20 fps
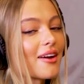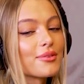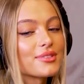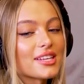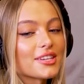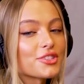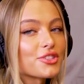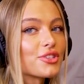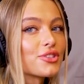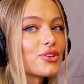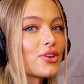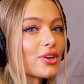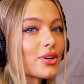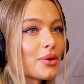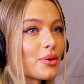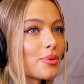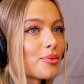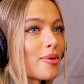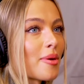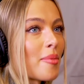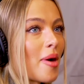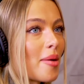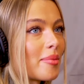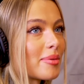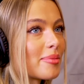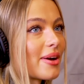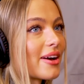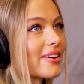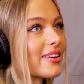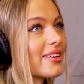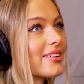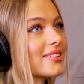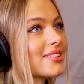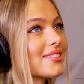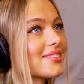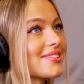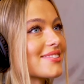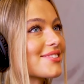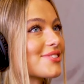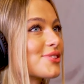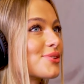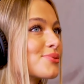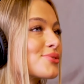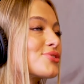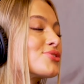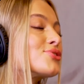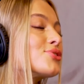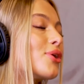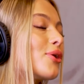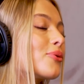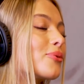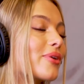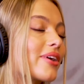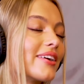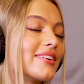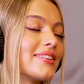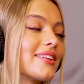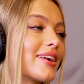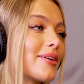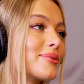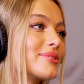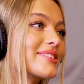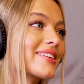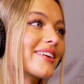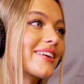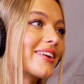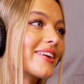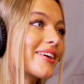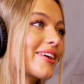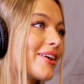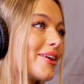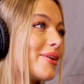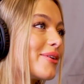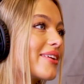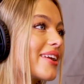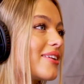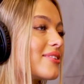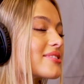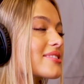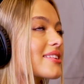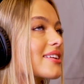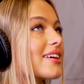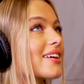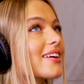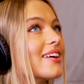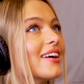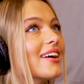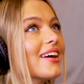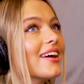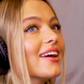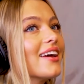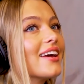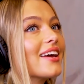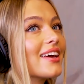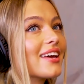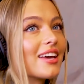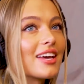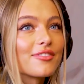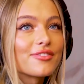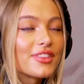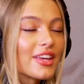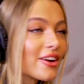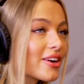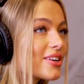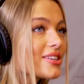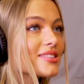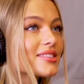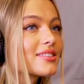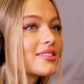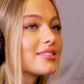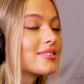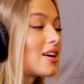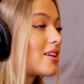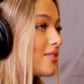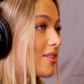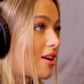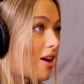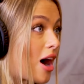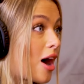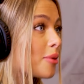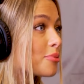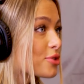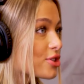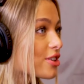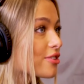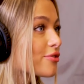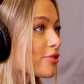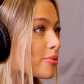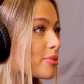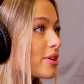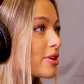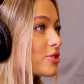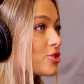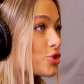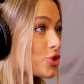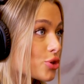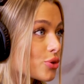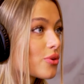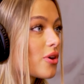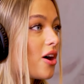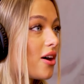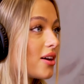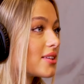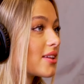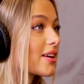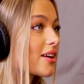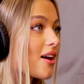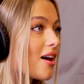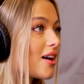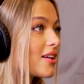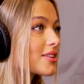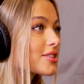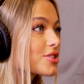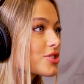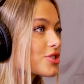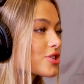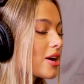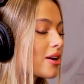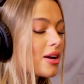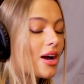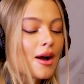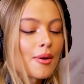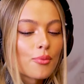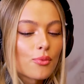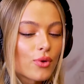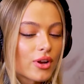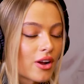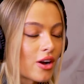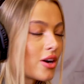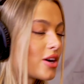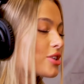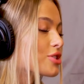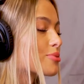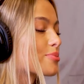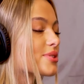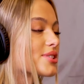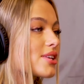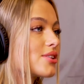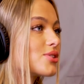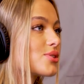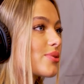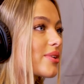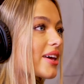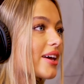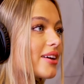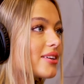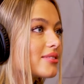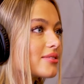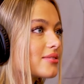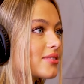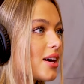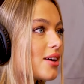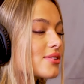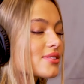I was actually talking with my mom about it because she was so worried that I wasn't gonna go, and I was like, if there is a option for me to do online college, I'm 100% doing it. I